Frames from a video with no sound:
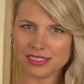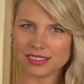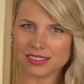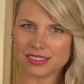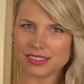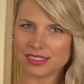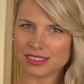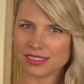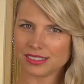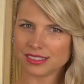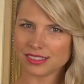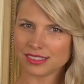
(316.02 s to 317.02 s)

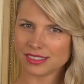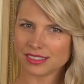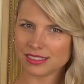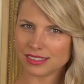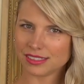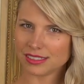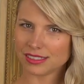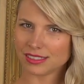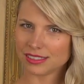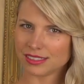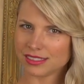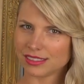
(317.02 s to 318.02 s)

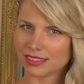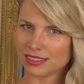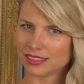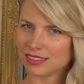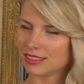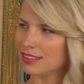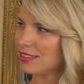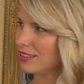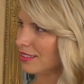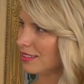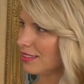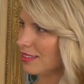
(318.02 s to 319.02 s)

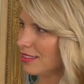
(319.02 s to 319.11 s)
This person isn't speaking.